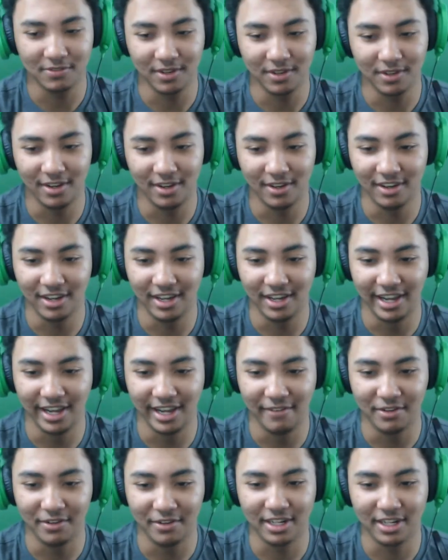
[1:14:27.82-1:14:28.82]
of all,
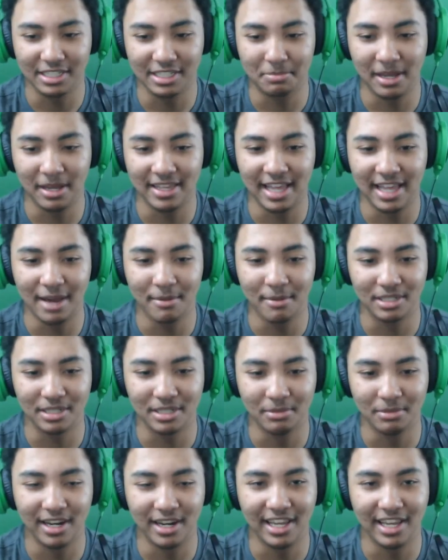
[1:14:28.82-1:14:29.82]
if you're gonna spend that much
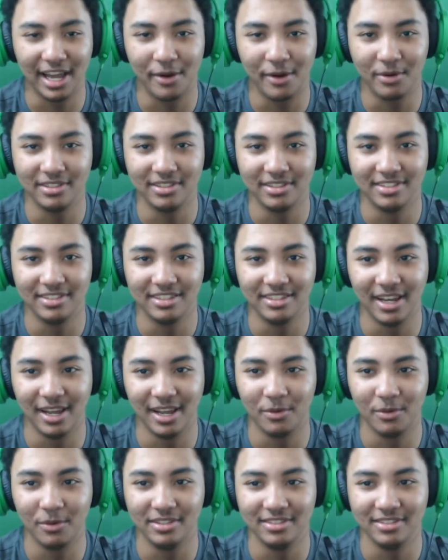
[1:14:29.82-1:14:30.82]
money, I would
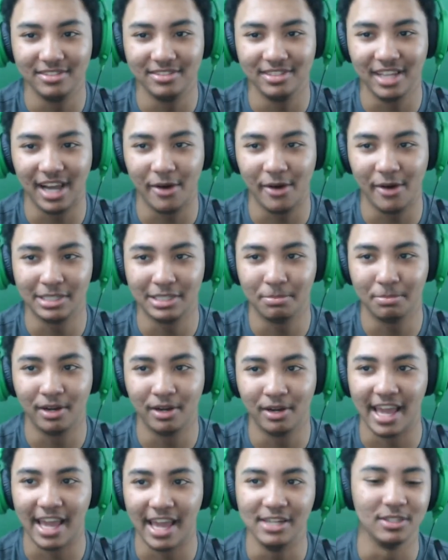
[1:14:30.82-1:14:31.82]
just put
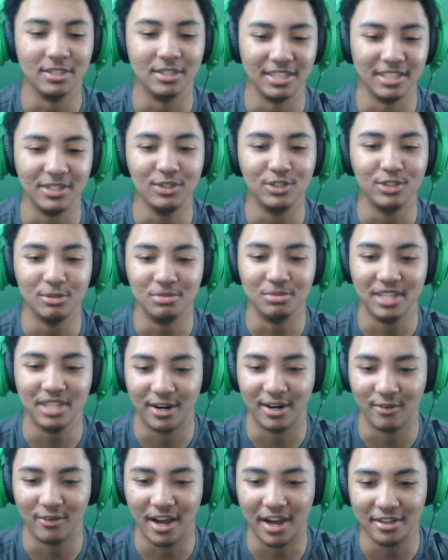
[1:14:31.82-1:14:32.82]
it into the YouTube
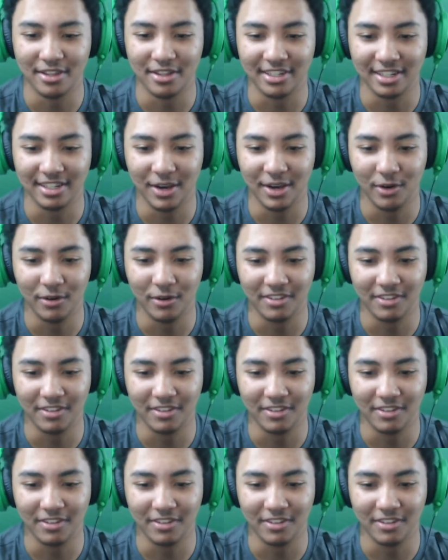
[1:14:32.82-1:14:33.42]
channel rather than going